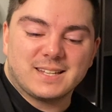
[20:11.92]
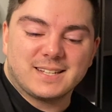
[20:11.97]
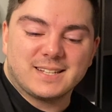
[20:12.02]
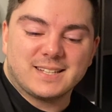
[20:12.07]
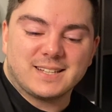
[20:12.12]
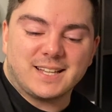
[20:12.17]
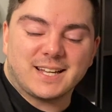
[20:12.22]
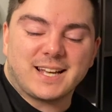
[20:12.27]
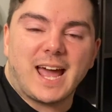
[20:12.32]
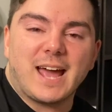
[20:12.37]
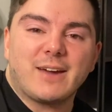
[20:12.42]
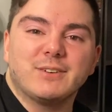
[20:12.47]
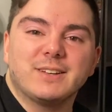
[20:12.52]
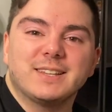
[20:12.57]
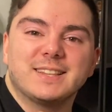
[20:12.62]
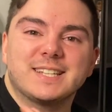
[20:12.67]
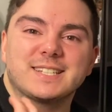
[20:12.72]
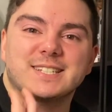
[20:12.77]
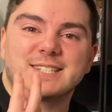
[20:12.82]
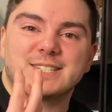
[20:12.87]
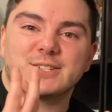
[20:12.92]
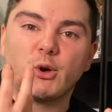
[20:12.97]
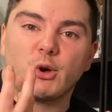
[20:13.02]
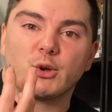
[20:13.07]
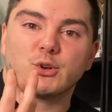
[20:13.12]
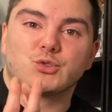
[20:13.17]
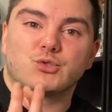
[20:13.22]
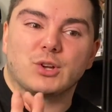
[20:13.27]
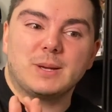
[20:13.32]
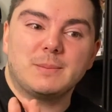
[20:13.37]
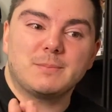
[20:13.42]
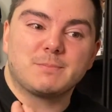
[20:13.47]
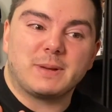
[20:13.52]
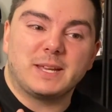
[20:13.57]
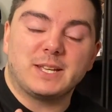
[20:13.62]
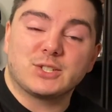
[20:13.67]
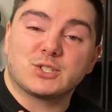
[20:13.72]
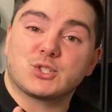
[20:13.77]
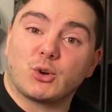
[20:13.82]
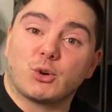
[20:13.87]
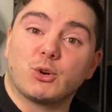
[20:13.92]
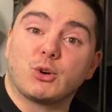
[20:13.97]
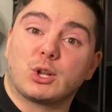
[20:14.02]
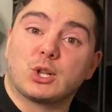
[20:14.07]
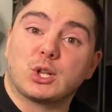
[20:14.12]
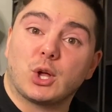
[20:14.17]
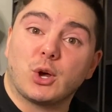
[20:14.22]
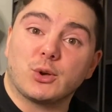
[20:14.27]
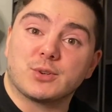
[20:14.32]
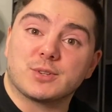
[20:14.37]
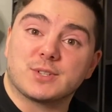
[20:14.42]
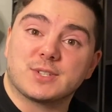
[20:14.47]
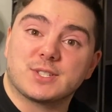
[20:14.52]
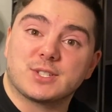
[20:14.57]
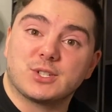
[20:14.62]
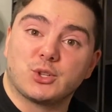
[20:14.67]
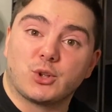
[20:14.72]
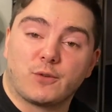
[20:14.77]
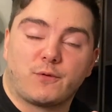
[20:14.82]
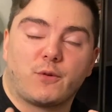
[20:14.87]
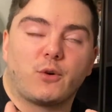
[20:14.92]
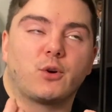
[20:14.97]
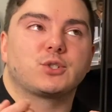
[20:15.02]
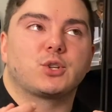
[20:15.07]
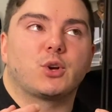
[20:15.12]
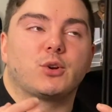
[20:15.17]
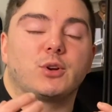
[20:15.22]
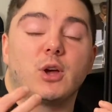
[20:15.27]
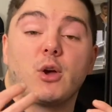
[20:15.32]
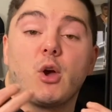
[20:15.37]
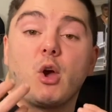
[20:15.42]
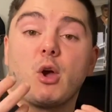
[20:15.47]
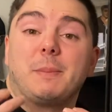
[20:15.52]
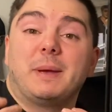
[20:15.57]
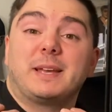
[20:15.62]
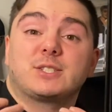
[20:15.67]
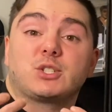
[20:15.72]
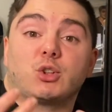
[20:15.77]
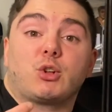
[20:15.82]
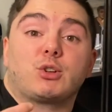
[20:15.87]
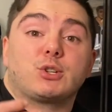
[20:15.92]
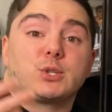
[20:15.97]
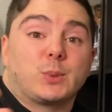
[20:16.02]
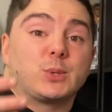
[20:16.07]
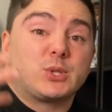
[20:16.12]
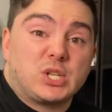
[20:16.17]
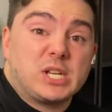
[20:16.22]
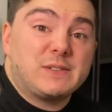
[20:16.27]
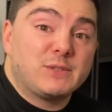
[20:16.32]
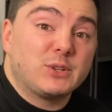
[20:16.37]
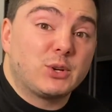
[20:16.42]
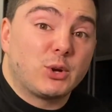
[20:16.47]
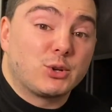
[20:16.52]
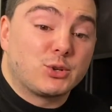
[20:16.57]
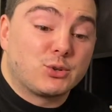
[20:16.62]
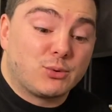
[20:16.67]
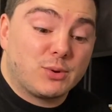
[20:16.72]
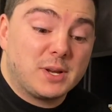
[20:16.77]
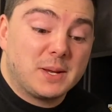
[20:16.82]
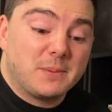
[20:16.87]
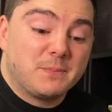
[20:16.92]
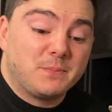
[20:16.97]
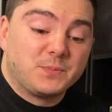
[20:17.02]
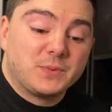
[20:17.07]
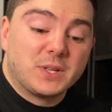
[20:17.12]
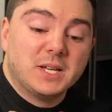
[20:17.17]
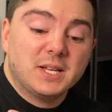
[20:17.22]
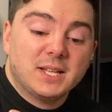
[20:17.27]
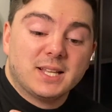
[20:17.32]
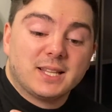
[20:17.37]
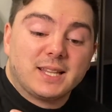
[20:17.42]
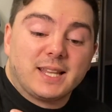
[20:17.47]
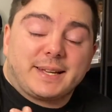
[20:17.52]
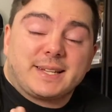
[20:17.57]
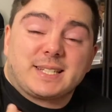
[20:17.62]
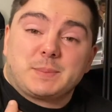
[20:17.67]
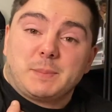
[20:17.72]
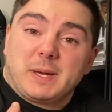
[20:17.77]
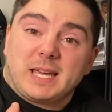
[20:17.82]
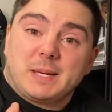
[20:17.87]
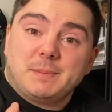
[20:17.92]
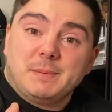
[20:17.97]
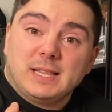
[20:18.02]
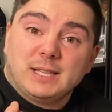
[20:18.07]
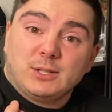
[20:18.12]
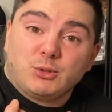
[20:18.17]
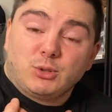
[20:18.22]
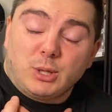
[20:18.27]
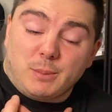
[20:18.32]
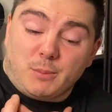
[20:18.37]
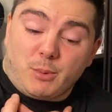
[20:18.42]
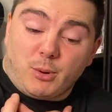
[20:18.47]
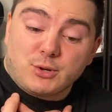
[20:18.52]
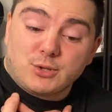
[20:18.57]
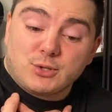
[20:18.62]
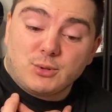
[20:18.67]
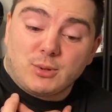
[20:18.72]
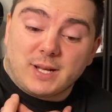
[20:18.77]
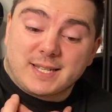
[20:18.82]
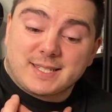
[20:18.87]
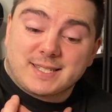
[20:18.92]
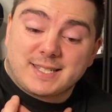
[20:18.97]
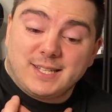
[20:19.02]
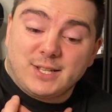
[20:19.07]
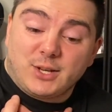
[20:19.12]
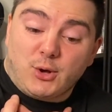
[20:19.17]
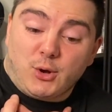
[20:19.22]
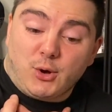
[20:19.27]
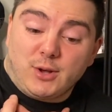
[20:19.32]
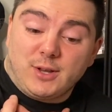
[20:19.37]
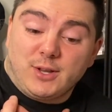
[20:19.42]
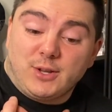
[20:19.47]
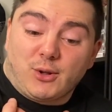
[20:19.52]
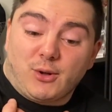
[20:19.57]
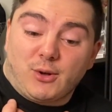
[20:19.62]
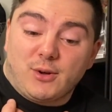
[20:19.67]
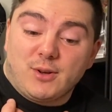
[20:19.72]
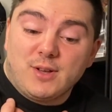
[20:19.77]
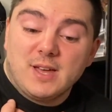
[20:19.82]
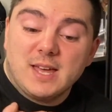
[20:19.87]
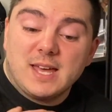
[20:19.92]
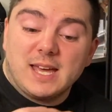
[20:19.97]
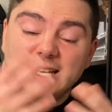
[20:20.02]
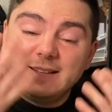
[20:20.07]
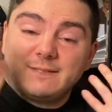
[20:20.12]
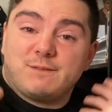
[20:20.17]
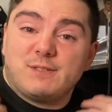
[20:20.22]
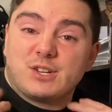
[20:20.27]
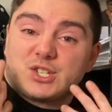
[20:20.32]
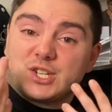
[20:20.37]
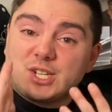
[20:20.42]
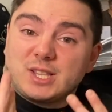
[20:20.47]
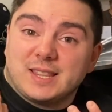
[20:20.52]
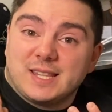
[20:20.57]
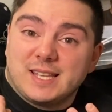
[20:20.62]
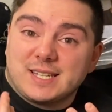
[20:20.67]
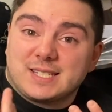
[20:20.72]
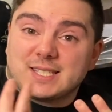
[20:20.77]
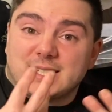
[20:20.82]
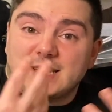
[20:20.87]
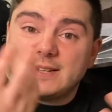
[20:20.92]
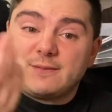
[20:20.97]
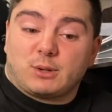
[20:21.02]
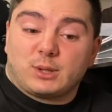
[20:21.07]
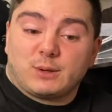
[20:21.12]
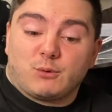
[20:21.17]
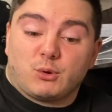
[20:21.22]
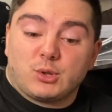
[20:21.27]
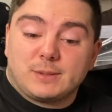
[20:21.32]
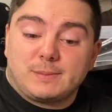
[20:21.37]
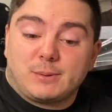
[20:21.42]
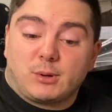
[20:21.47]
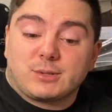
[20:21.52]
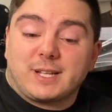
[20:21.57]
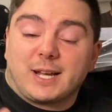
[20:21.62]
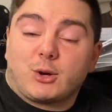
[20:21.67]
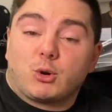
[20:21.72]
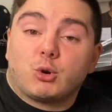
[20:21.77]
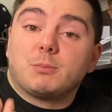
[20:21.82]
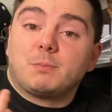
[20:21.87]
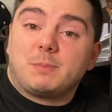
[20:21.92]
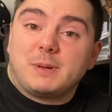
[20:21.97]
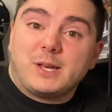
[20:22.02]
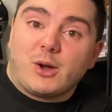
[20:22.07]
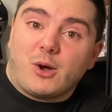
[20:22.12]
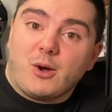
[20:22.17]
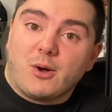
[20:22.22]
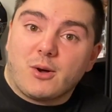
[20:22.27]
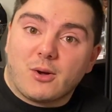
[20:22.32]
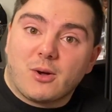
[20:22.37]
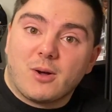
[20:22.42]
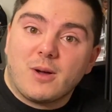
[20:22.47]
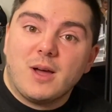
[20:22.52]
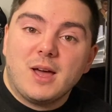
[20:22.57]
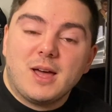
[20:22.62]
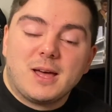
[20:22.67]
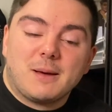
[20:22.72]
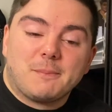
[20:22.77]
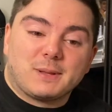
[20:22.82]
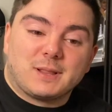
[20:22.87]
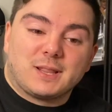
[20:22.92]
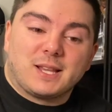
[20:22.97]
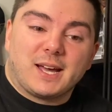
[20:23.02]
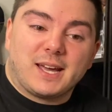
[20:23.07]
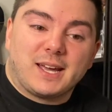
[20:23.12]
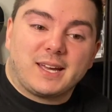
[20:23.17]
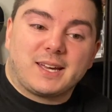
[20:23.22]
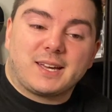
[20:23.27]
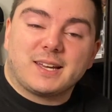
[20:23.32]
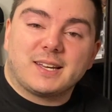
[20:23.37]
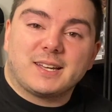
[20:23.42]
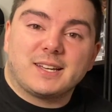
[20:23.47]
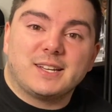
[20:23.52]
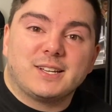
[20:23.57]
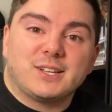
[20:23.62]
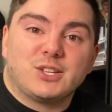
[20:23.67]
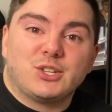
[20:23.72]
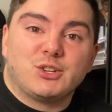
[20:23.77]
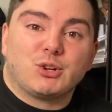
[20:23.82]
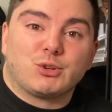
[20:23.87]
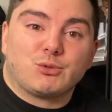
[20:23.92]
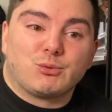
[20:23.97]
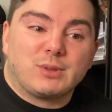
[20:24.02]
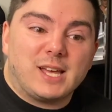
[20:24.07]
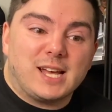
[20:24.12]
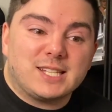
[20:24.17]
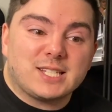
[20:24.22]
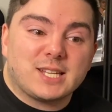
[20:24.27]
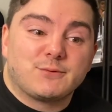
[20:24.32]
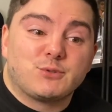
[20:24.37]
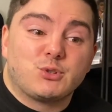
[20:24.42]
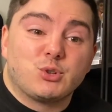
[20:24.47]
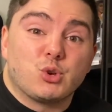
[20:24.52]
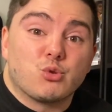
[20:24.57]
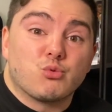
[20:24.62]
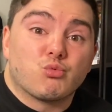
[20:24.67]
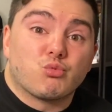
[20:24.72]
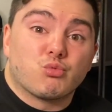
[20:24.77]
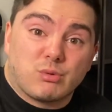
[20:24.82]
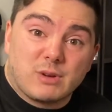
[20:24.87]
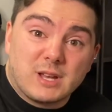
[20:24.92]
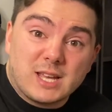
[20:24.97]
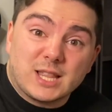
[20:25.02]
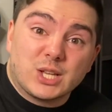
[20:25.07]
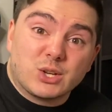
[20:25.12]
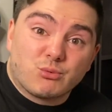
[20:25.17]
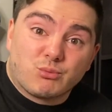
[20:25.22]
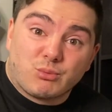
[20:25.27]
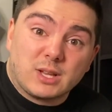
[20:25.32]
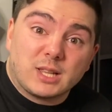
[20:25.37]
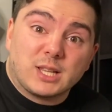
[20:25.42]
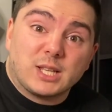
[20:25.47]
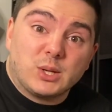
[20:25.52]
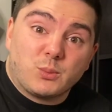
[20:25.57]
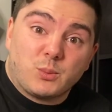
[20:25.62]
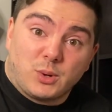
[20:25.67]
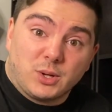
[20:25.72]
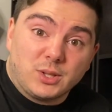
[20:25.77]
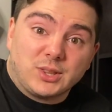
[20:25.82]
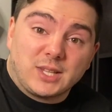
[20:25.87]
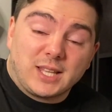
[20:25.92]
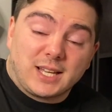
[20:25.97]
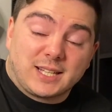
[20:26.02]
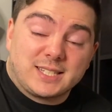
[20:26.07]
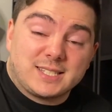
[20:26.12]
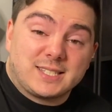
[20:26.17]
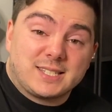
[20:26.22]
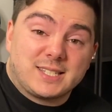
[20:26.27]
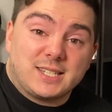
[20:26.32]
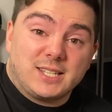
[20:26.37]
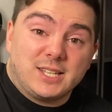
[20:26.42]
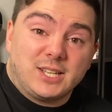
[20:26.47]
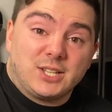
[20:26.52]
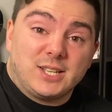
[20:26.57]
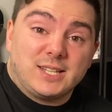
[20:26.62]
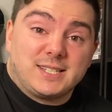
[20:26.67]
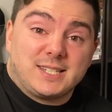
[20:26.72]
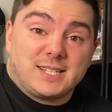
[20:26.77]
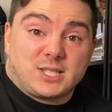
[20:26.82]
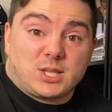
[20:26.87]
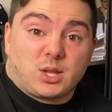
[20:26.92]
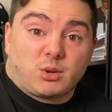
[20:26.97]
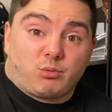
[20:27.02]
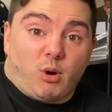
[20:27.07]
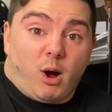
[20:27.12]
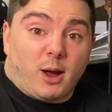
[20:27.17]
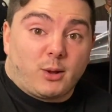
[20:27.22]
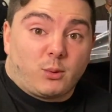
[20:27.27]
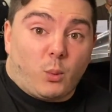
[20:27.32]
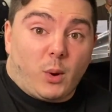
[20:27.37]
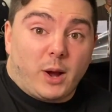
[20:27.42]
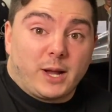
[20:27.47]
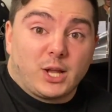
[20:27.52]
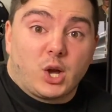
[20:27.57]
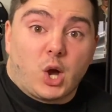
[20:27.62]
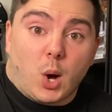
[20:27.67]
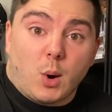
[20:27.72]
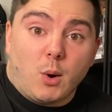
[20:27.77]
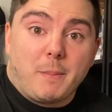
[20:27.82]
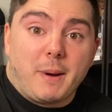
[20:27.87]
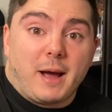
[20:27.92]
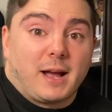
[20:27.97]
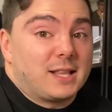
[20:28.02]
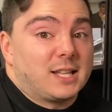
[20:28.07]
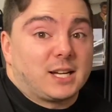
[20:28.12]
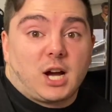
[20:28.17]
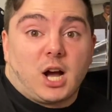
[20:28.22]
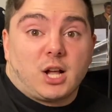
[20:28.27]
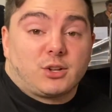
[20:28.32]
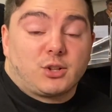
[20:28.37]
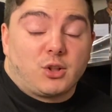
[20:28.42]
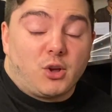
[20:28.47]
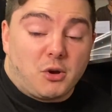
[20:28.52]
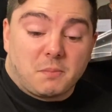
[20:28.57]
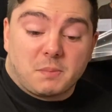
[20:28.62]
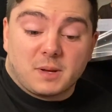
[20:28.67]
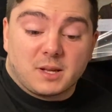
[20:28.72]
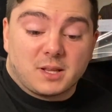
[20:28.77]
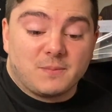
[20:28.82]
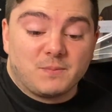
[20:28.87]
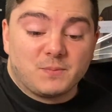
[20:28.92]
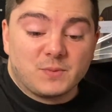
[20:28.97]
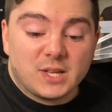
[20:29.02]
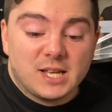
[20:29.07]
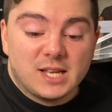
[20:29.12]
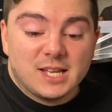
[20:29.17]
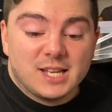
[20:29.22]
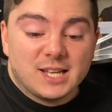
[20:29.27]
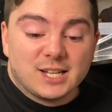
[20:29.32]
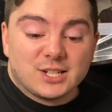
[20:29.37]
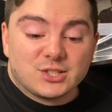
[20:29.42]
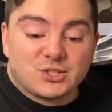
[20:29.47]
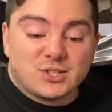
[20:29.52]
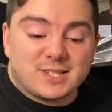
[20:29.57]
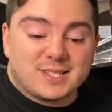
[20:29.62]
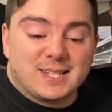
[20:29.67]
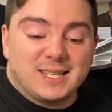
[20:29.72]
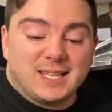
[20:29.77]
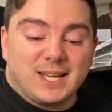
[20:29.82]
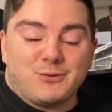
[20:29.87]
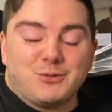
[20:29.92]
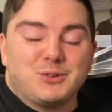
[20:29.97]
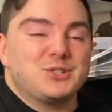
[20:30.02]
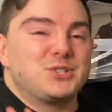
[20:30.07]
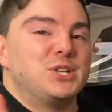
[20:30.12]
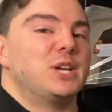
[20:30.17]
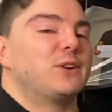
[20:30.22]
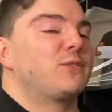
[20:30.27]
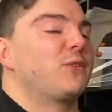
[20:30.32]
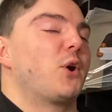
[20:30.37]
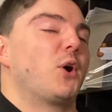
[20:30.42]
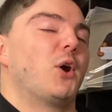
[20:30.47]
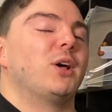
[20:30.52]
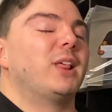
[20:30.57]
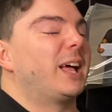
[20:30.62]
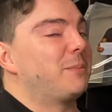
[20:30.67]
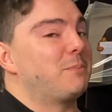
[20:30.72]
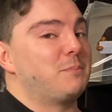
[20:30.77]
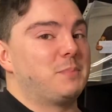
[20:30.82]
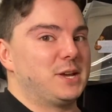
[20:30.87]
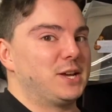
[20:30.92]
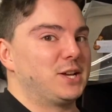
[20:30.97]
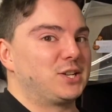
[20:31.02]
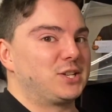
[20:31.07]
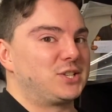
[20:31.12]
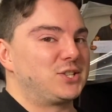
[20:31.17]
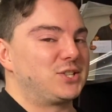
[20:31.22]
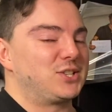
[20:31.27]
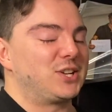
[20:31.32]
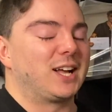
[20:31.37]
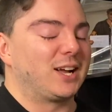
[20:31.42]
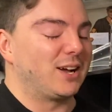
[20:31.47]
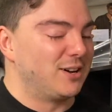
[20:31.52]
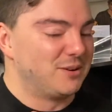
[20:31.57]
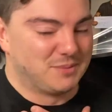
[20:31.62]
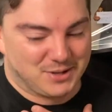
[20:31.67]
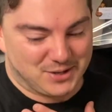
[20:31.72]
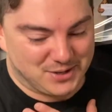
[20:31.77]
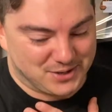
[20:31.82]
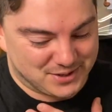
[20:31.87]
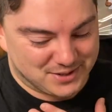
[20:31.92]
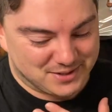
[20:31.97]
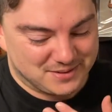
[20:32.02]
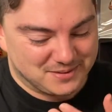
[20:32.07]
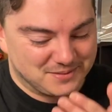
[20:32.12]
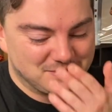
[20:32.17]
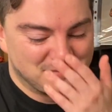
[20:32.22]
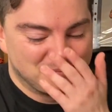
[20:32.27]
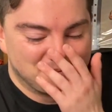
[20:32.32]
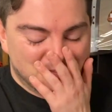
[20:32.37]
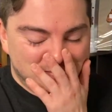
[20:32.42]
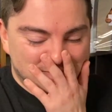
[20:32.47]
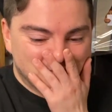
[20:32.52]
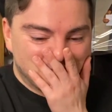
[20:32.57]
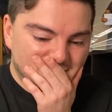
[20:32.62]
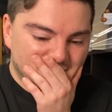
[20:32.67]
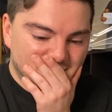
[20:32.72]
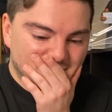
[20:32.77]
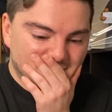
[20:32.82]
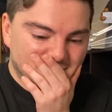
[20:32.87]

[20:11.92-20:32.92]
like having this her dream being so close, you know, so her being so close to achieving her dream. Like it's making me a little emotional, like seeing her, you know, envision this in front of all these because that could be her. But like, you got to really ask her. do you really, really want? Like, is is this the right way to go about it? Like, I don't know, but just seeing everyone cheer for her, like, bitch, like, oh my god.